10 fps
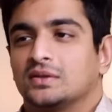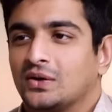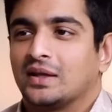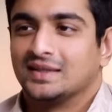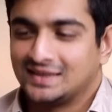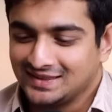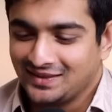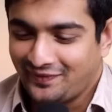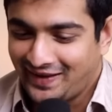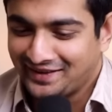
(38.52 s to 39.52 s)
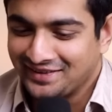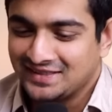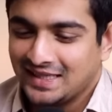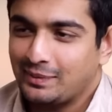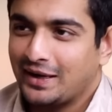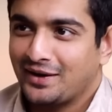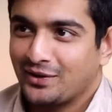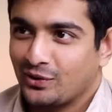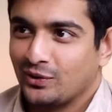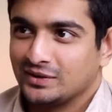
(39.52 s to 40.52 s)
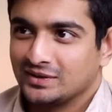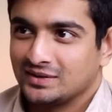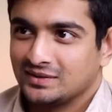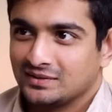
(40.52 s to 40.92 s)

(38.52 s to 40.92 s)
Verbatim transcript: So, okay, this is the final say by an archaeologist.